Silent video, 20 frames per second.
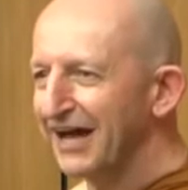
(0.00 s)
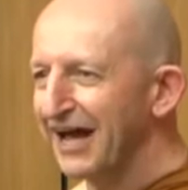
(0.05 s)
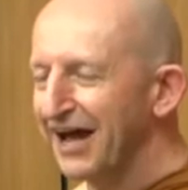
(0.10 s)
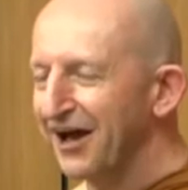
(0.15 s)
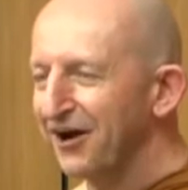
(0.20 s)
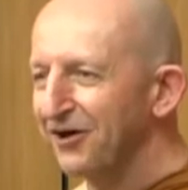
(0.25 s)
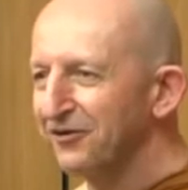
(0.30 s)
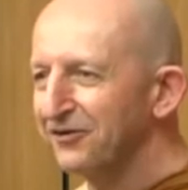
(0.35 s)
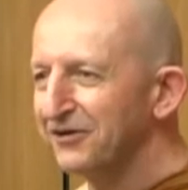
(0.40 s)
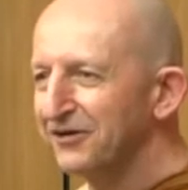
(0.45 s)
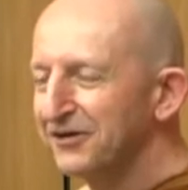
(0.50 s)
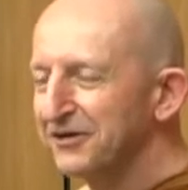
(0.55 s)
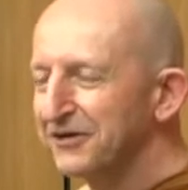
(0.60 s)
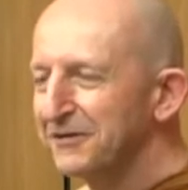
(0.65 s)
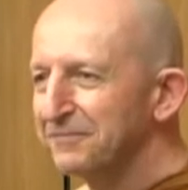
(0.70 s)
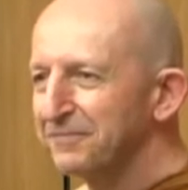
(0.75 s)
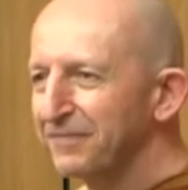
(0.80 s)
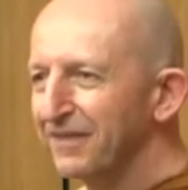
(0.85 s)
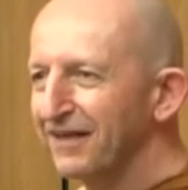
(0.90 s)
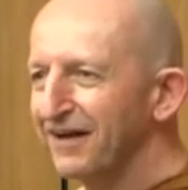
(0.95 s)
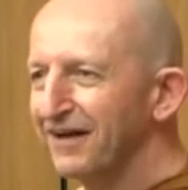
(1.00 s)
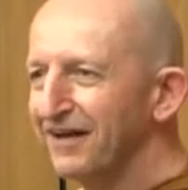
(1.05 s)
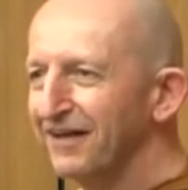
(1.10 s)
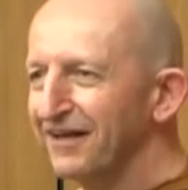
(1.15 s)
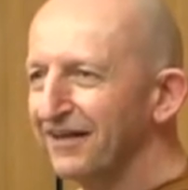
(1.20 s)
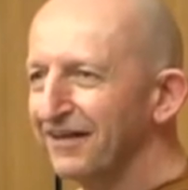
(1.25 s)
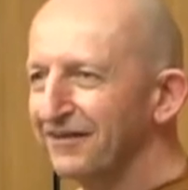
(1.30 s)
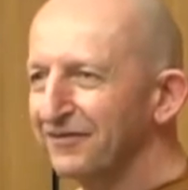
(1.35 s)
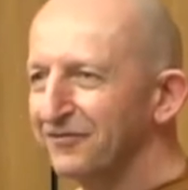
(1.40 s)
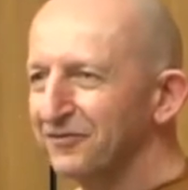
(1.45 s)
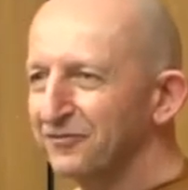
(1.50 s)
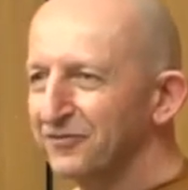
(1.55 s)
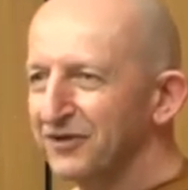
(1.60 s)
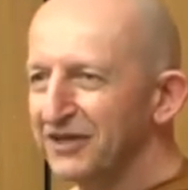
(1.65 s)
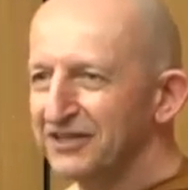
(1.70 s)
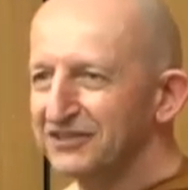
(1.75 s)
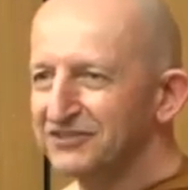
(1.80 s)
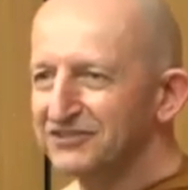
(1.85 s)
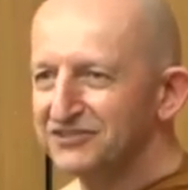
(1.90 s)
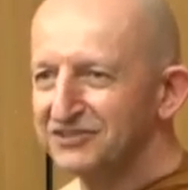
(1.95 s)
and how uh,
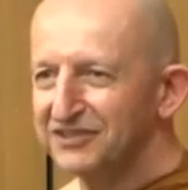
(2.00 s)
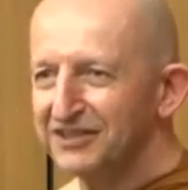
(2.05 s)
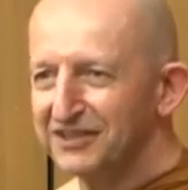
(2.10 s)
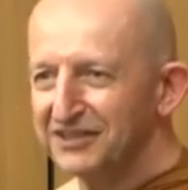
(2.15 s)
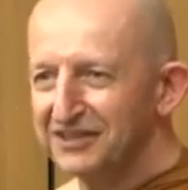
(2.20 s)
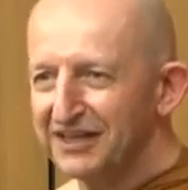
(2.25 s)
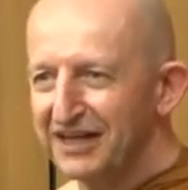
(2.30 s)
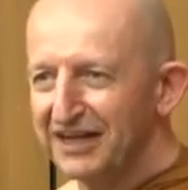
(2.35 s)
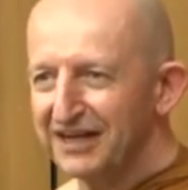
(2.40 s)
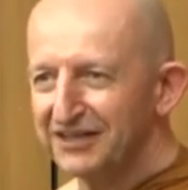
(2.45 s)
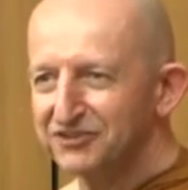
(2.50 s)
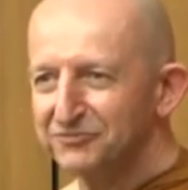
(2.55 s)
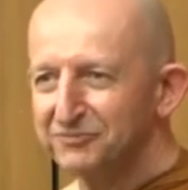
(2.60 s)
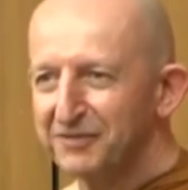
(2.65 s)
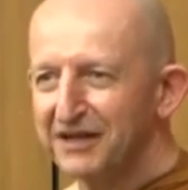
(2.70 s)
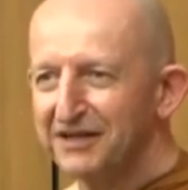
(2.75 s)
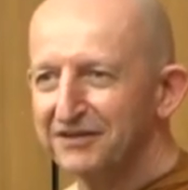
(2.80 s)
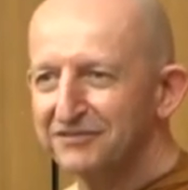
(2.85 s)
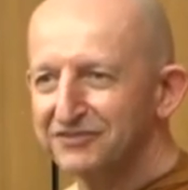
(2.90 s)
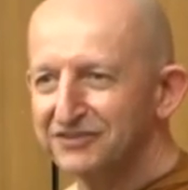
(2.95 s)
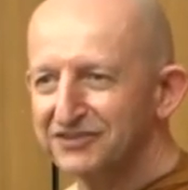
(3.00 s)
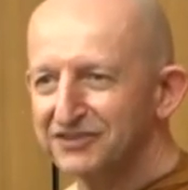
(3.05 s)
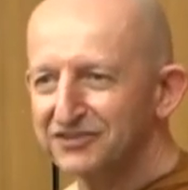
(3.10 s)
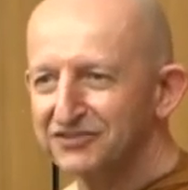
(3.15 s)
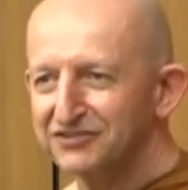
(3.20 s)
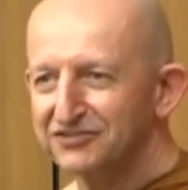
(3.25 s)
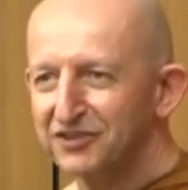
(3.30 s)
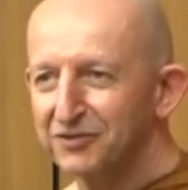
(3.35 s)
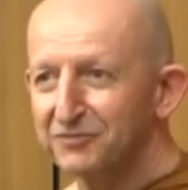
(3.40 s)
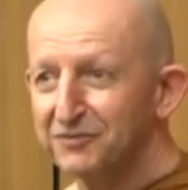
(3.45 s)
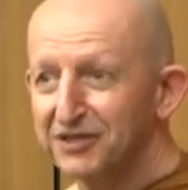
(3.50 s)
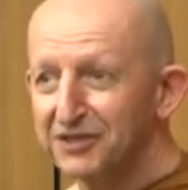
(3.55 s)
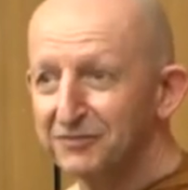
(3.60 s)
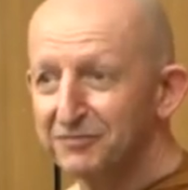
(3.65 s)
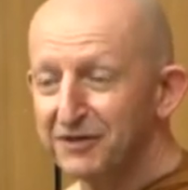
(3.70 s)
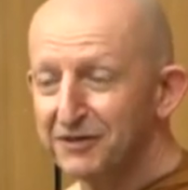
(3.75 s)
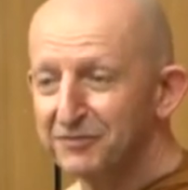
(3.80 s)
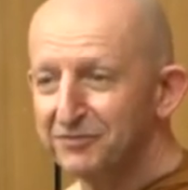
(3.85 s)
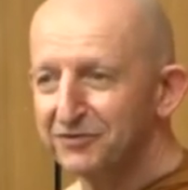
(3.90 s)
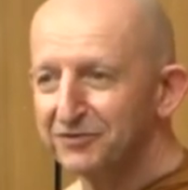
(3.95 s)
we can see that has benefited so
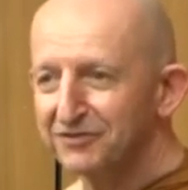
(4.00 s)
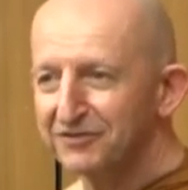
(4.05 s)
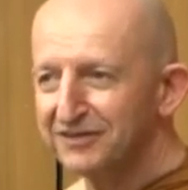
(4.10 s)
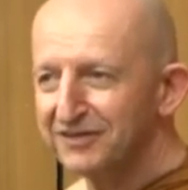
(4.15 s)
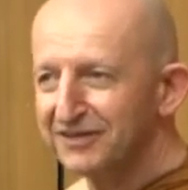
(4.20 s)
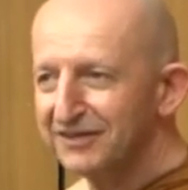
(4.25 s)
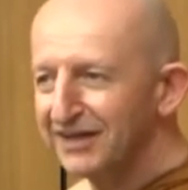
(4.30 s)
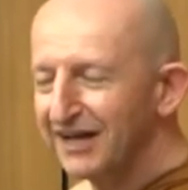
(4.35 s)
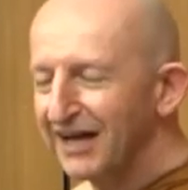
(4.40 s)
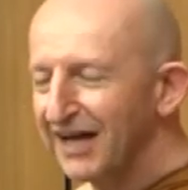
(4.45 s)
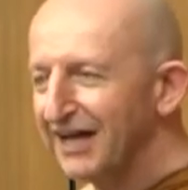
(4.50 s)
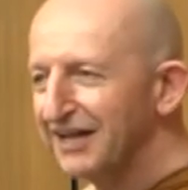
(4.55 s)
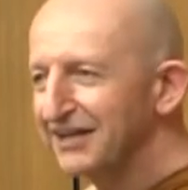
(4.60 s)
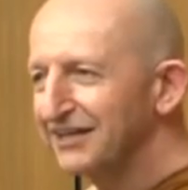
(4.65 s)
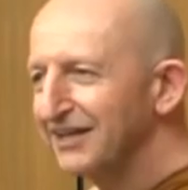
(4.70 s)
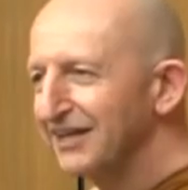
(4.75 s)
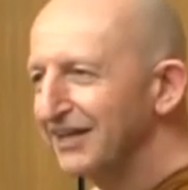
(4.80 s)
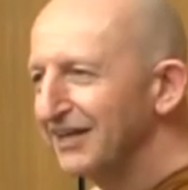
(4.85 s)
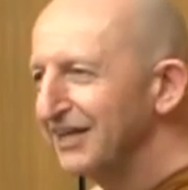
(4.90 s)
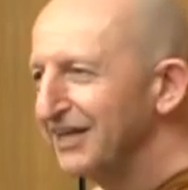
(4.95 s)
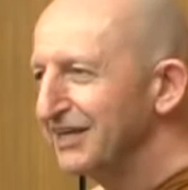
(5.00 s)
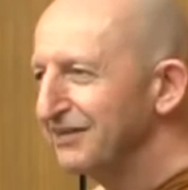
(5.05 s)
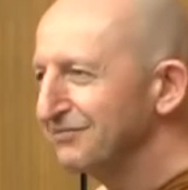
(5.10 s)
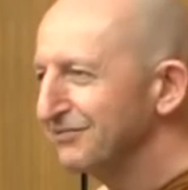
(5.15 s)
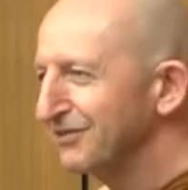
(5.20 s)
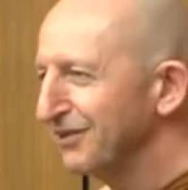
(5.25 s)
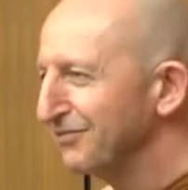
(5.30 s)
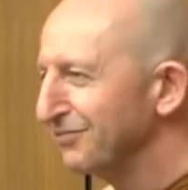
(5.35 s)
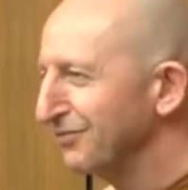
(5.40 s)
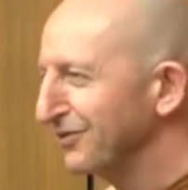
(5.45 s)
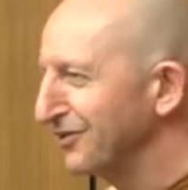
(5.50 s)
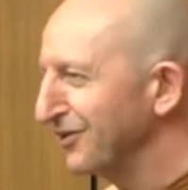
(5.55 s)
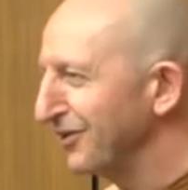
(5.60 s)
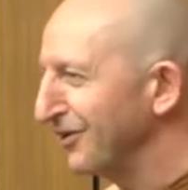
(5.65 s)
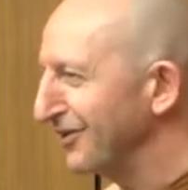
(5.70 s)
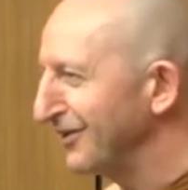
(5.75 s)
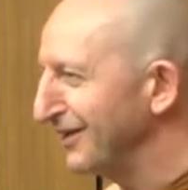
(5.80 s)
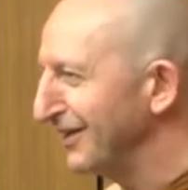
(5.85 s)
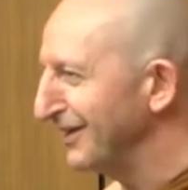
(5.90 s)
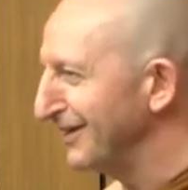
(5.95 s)
many people. And even if we're
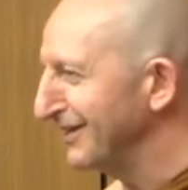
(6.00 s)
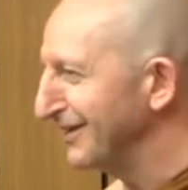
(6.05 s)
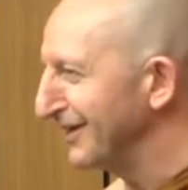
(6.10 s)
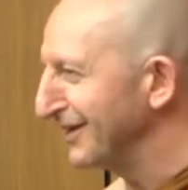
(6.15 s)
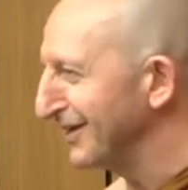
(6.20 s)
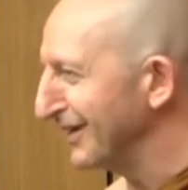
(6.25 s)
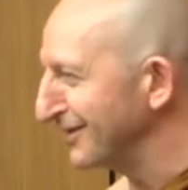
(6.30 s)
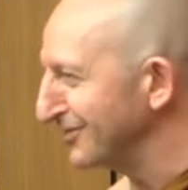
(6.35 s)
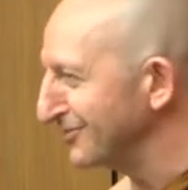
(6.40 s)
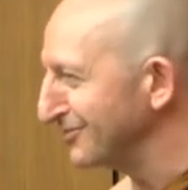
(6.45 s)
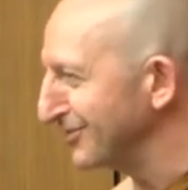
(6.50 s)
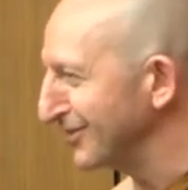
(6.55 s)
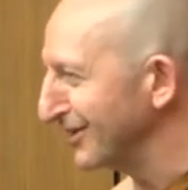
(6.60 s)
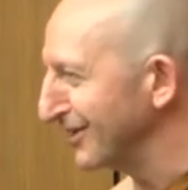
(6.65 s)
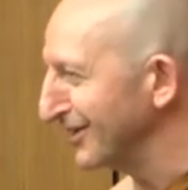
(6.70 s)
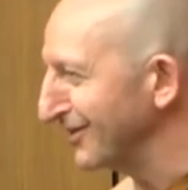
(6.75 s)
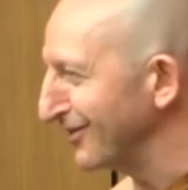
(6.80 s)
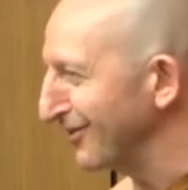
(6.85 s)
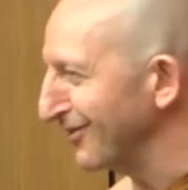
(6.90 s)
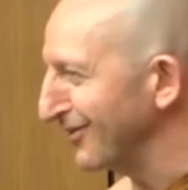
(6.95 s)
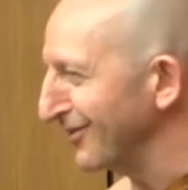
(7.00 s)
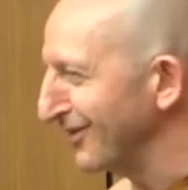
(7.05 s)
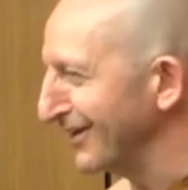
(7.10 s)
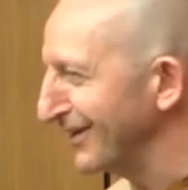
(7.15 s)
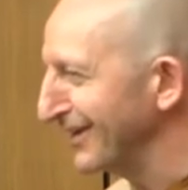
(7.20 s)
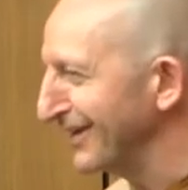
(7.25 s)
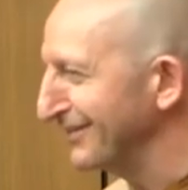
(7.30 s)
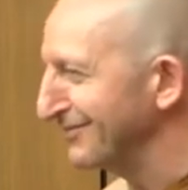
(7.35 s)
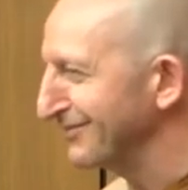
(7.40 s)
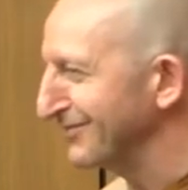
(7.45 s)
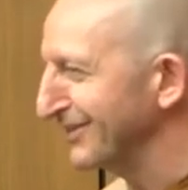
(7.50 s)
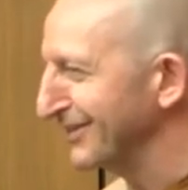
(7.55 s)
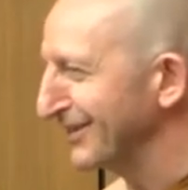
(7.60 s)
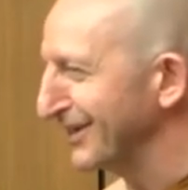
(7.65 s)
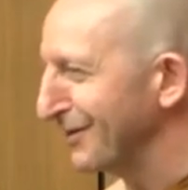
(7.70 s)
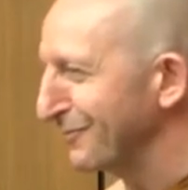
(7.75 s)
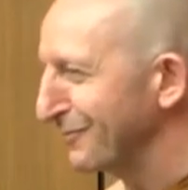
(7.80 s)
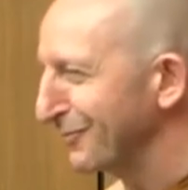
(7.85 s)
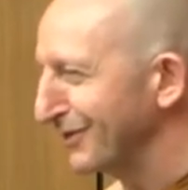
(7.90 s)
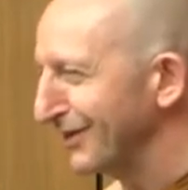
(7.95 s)
not leading a country or a, even
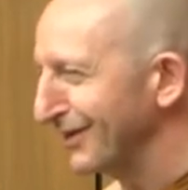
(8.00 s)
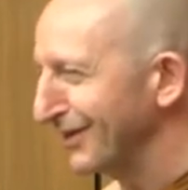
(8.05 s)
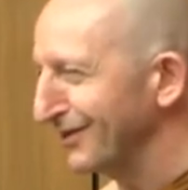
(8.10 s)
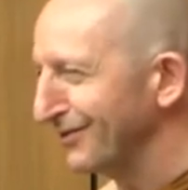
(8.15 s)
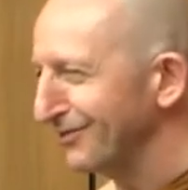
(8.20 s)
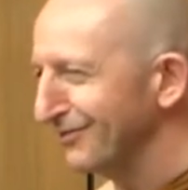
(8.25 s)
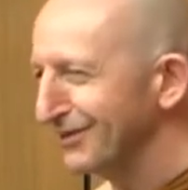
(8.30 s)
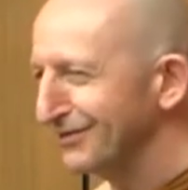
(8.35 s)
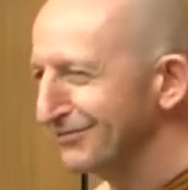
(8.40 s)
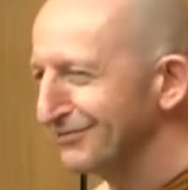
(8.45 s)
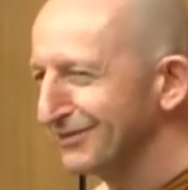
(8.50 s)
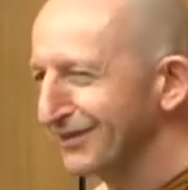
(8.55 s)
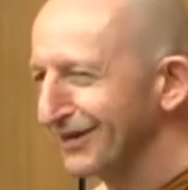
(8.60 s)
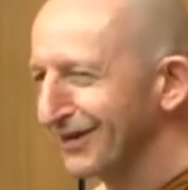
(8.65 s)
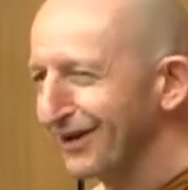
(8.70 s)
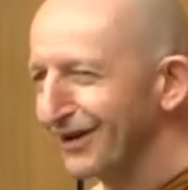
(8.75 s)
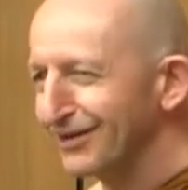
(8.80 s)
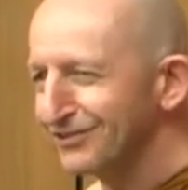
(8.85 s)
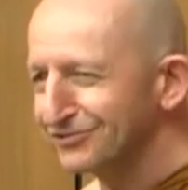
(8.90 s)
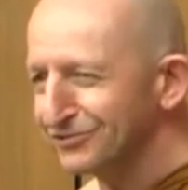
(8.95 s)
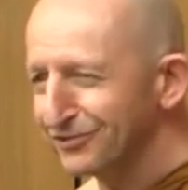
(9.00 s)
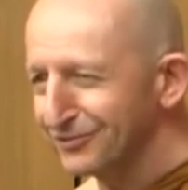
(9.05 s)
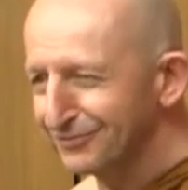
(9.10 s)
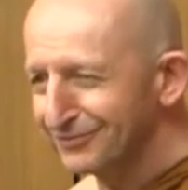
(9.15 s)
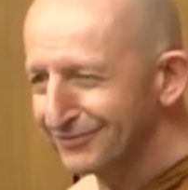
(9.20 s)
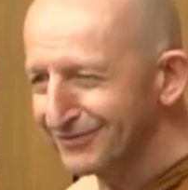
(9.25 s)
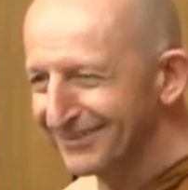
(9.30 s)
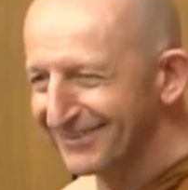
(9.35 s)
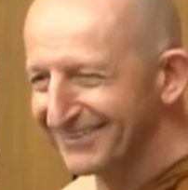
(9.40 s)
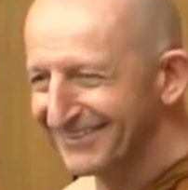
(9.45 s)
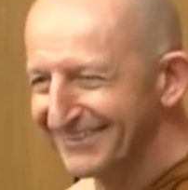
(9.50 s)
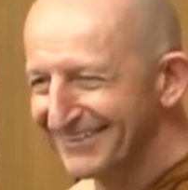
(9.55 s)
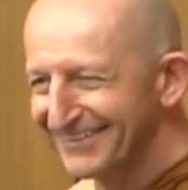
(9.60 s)
a company or even a classroom,